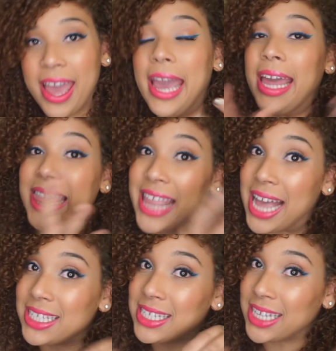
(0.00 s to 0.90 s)
in
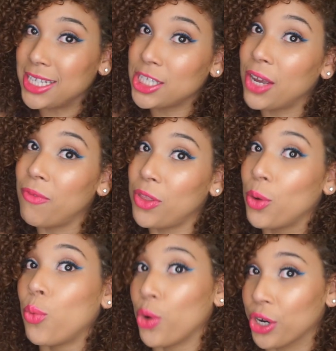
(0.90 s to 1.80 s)
that sense of the
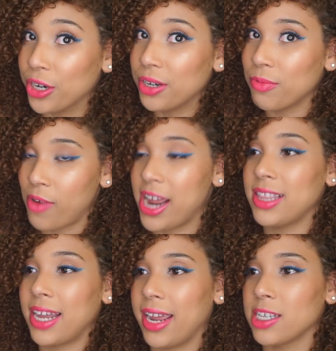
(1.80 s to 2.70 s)
word, right,
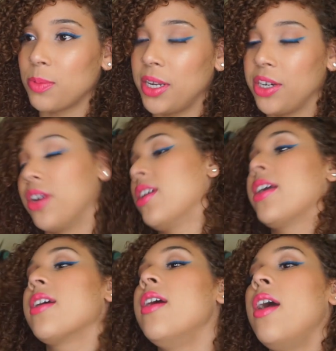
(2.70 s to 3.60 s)
that I explained earlier.